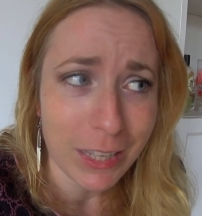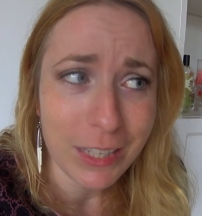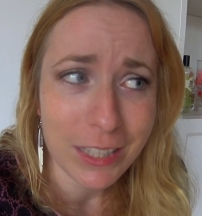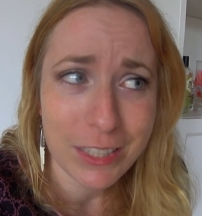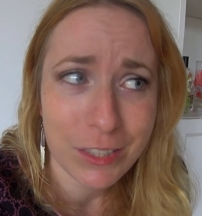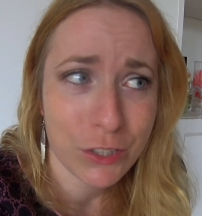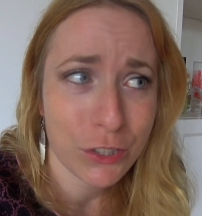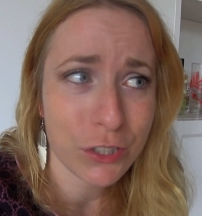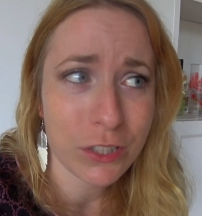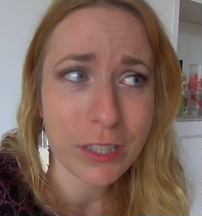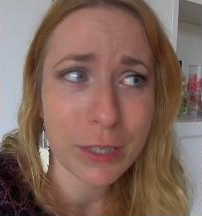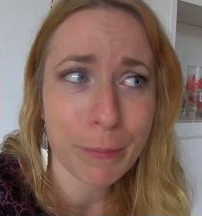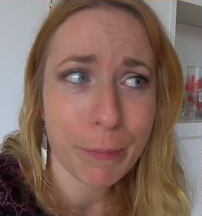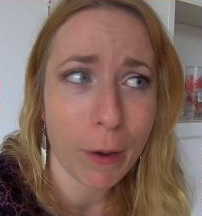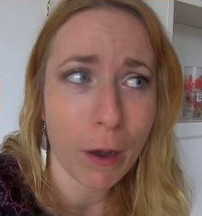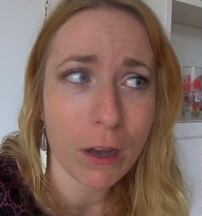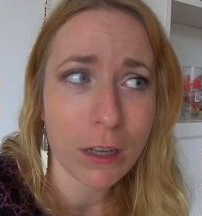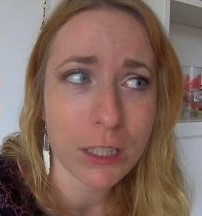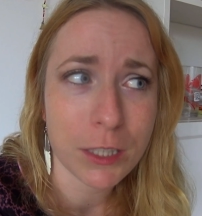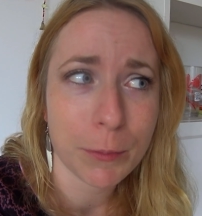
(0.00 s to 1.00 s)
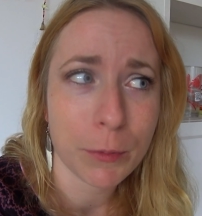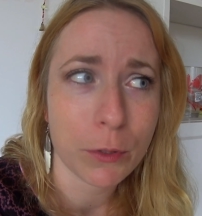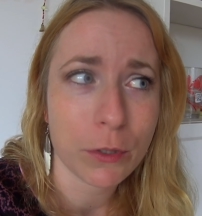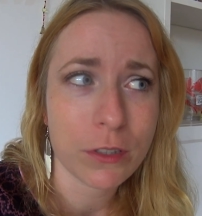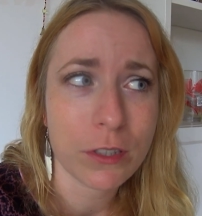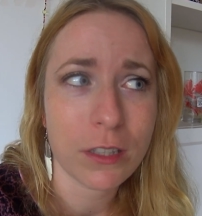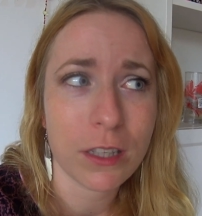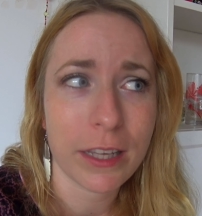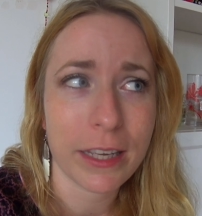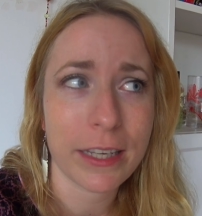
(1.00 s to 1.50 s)
It's just impossible
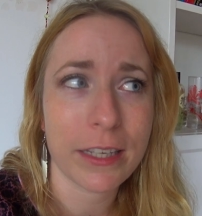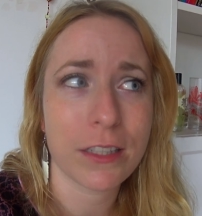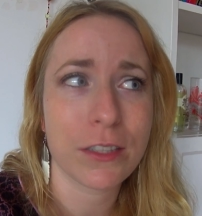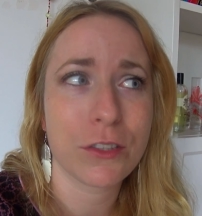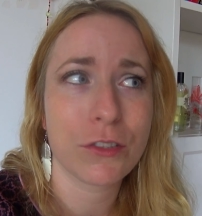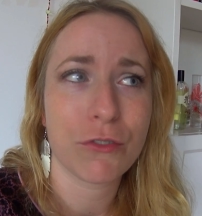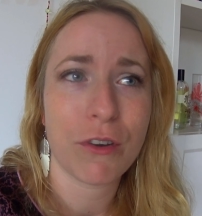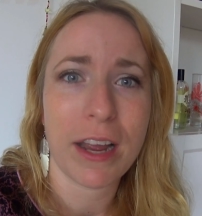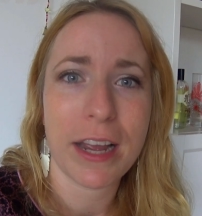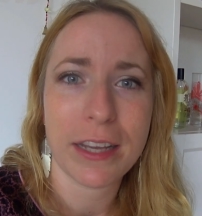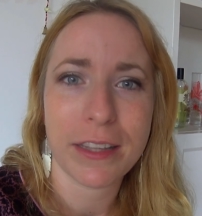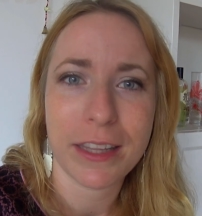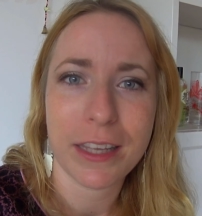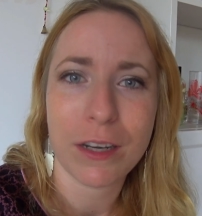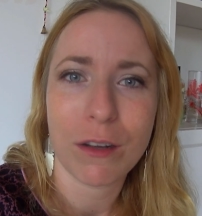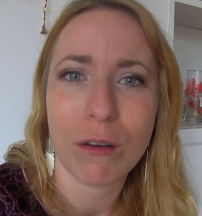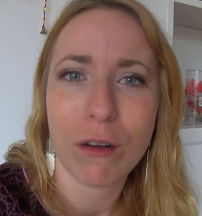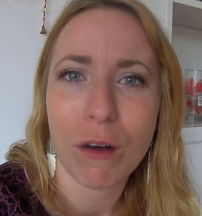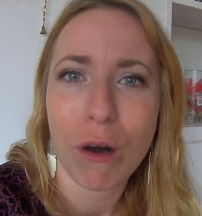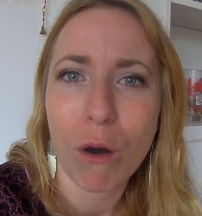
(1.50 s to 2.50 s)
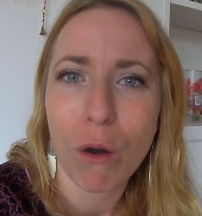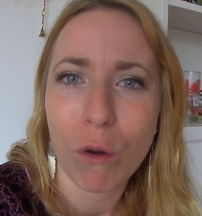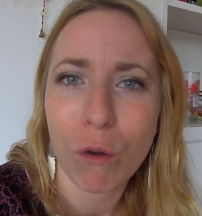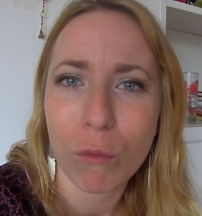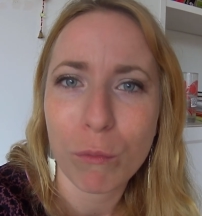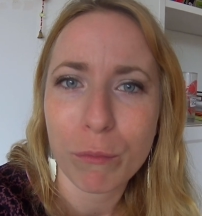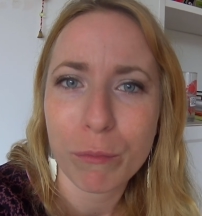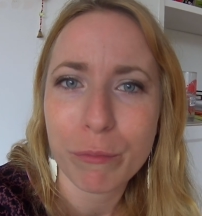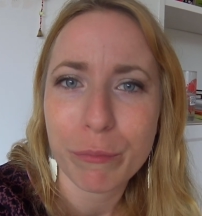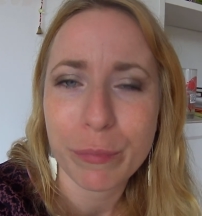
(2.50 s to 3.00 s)
to drag that all
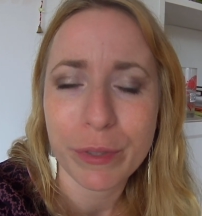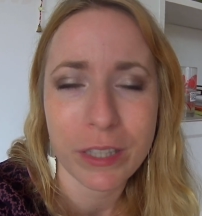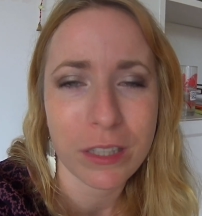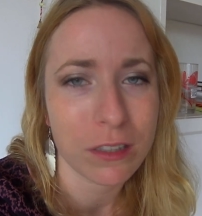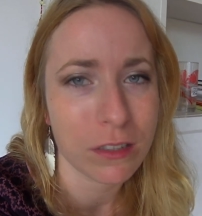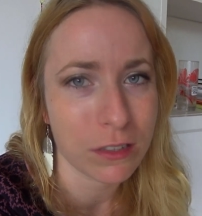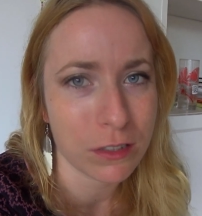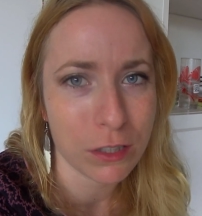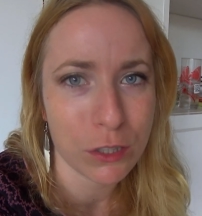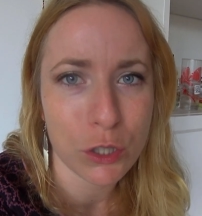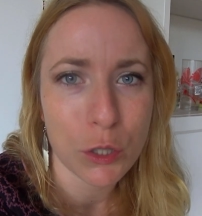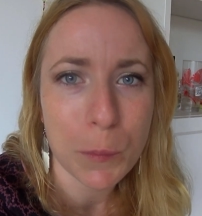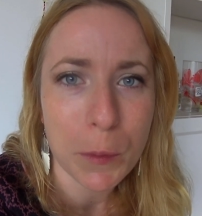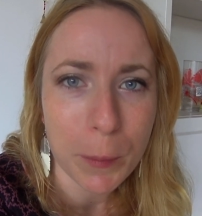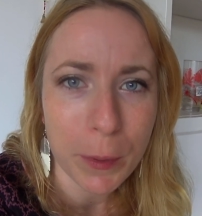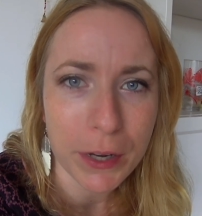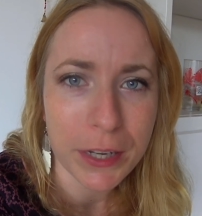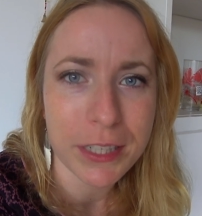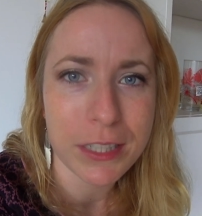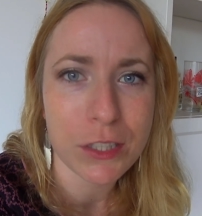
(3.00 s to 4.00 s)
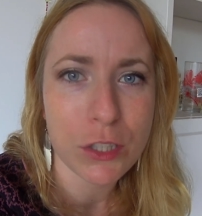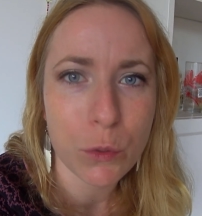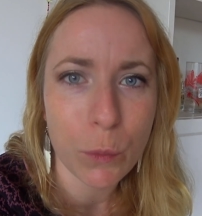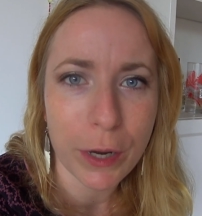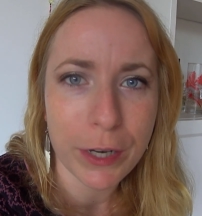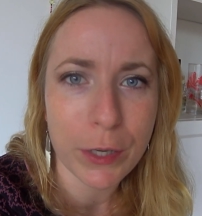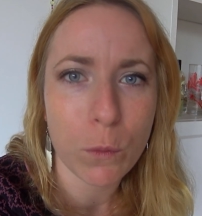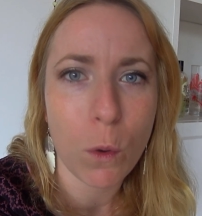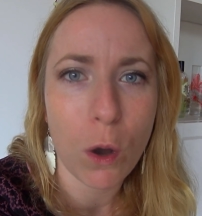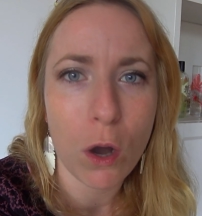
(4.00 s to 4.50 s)
home, because the supermarket is
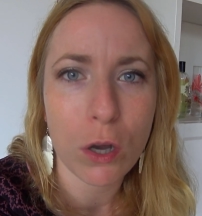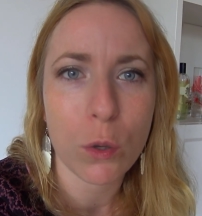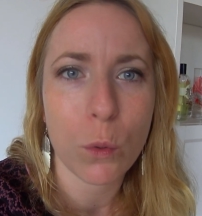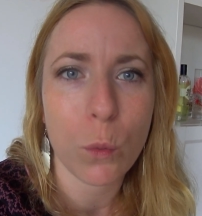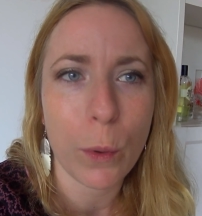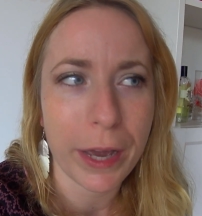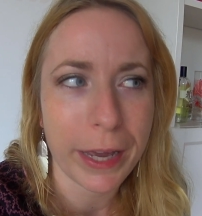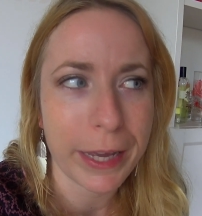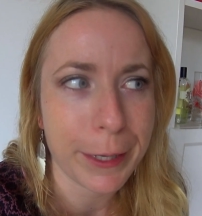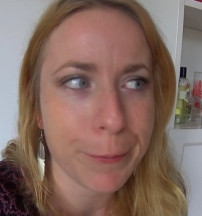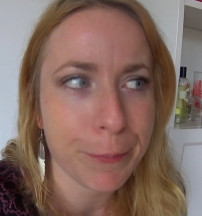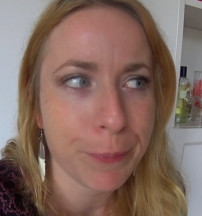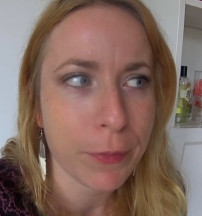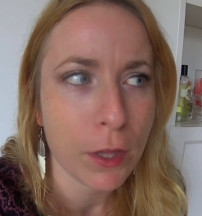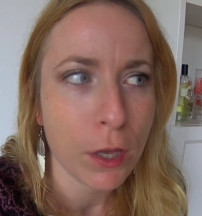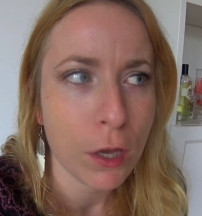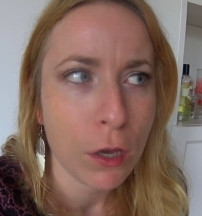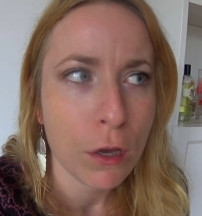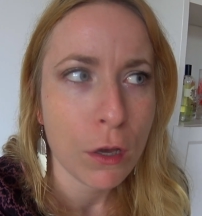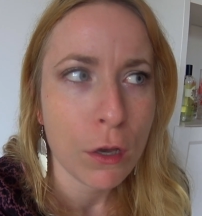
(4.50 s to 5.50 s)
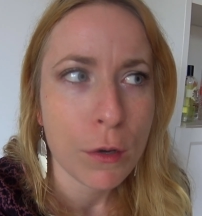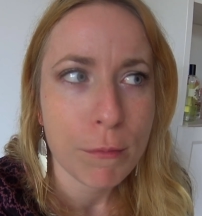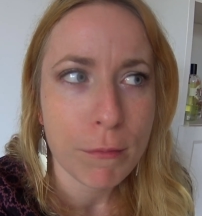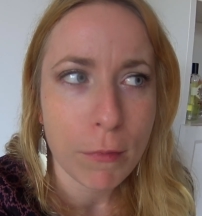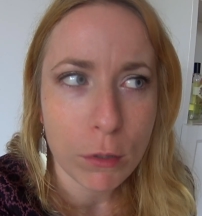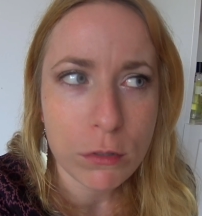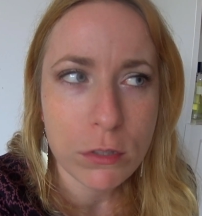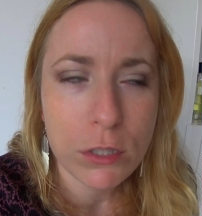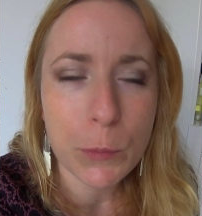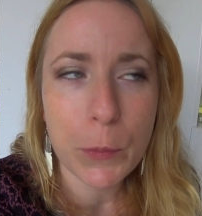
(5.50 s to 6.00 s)
quite a walk away.
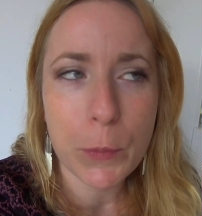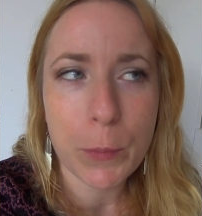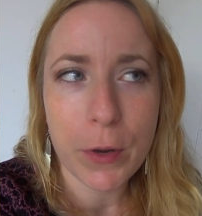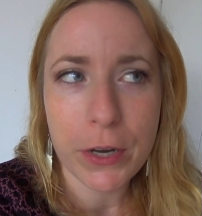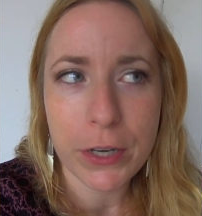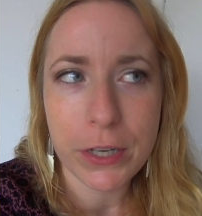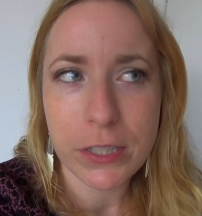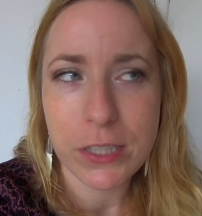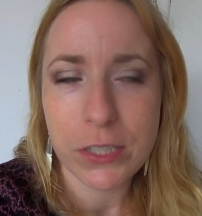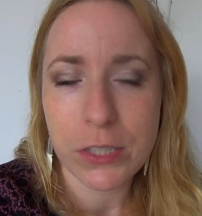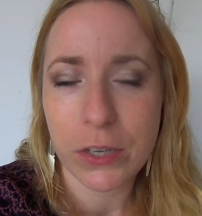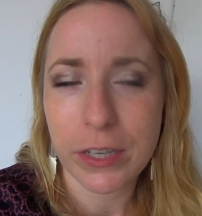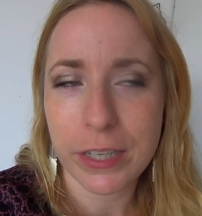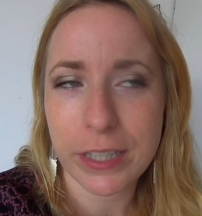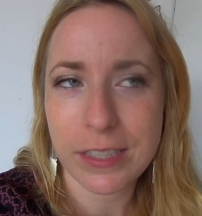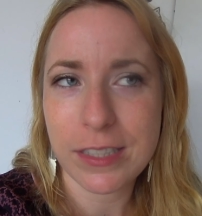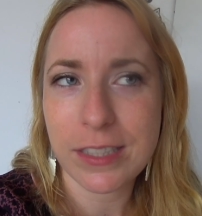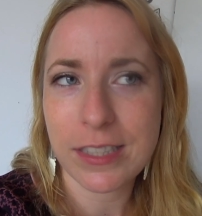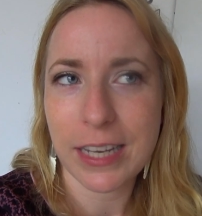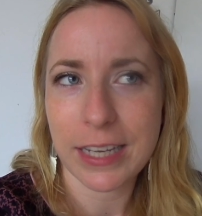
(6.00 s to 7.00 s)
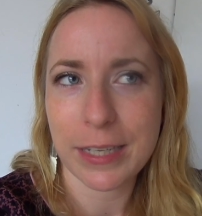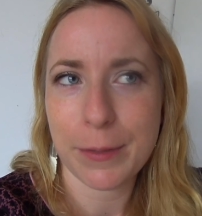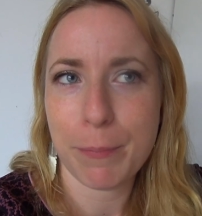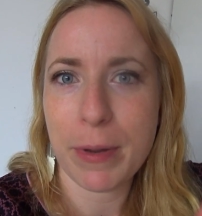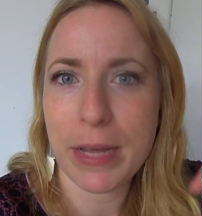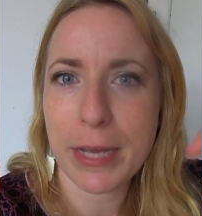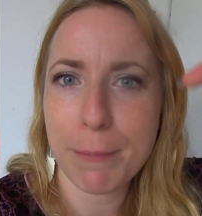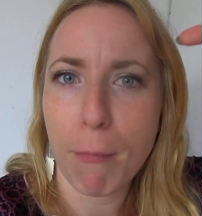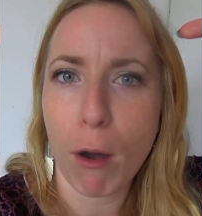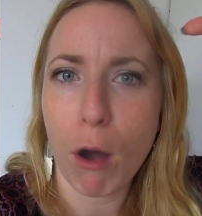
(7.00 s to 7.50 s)
Most supermarkets are inside
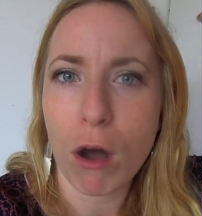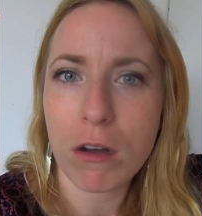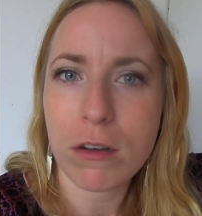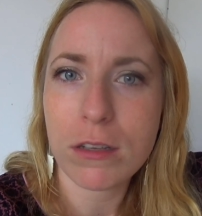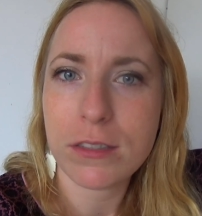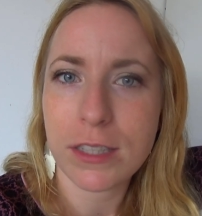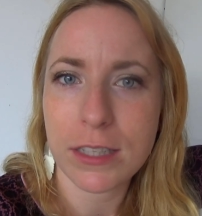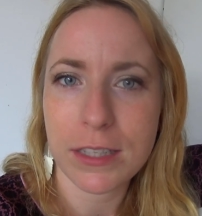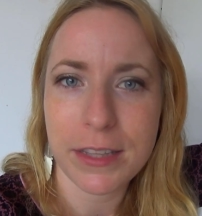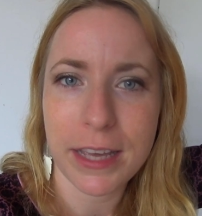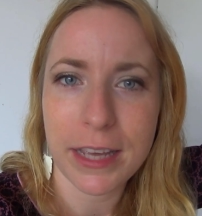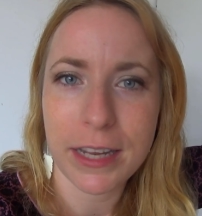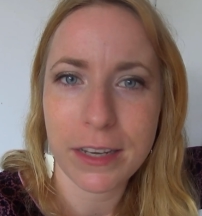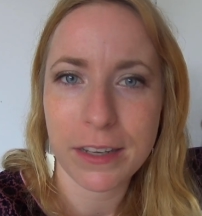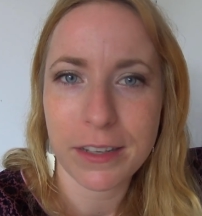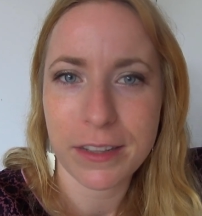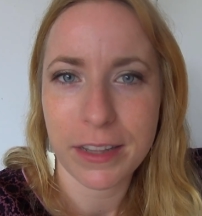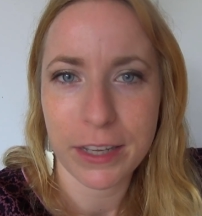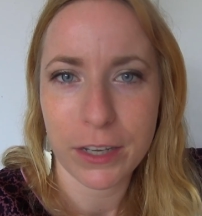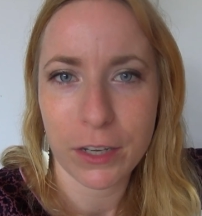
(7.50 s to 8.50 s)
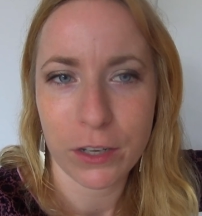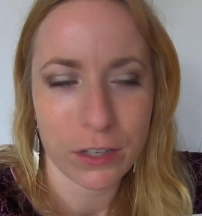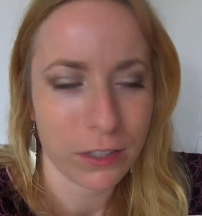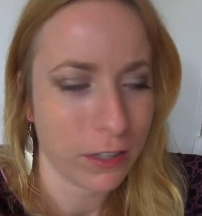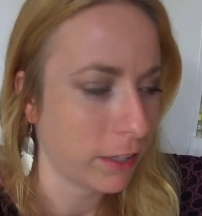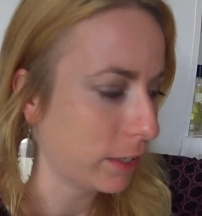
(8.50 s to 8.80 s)
big malls, and then they are